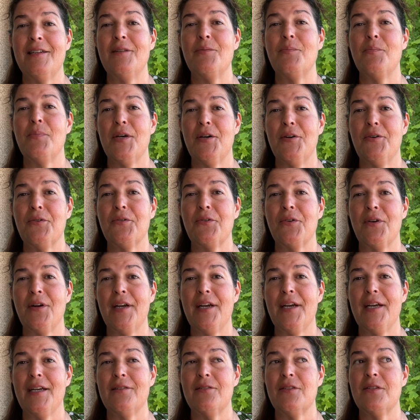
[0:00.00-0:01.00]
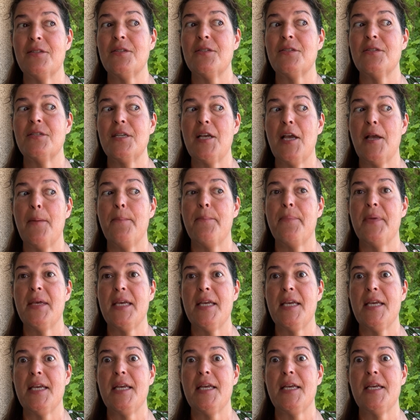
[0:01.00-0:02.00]
Belgrade. This is a
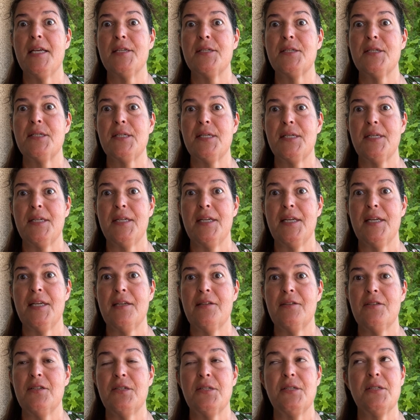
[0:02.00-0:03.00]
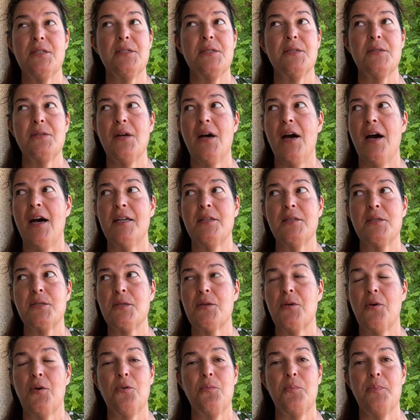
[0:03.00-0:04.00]
big city. This is not
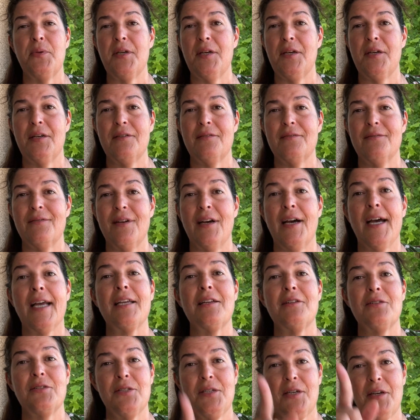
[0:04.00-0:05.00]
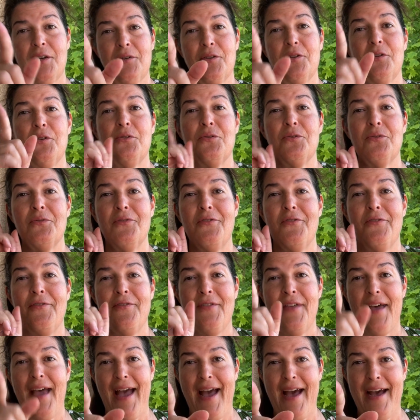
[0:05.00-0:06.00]
Skopje. I can tell you
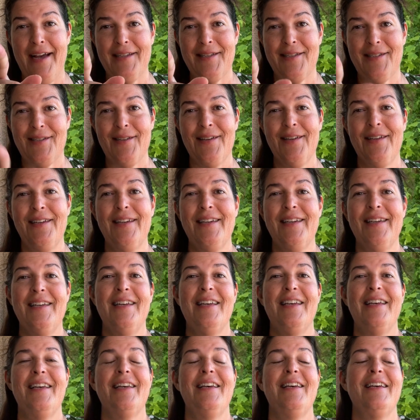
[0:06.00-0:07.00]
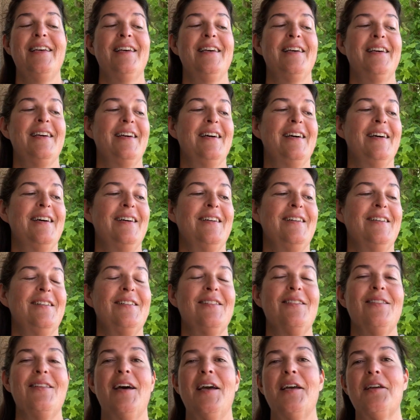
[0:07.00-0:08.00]
that.
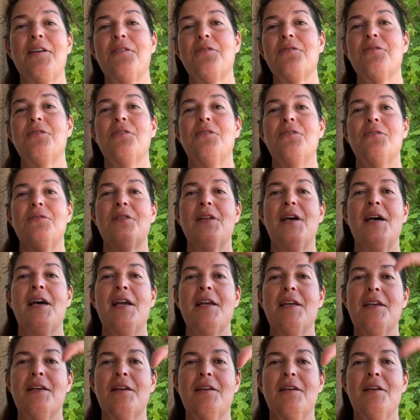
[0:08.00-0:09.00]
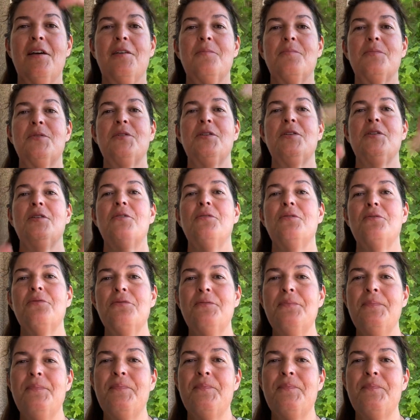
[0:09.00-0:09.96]
Like or don't like, up to you.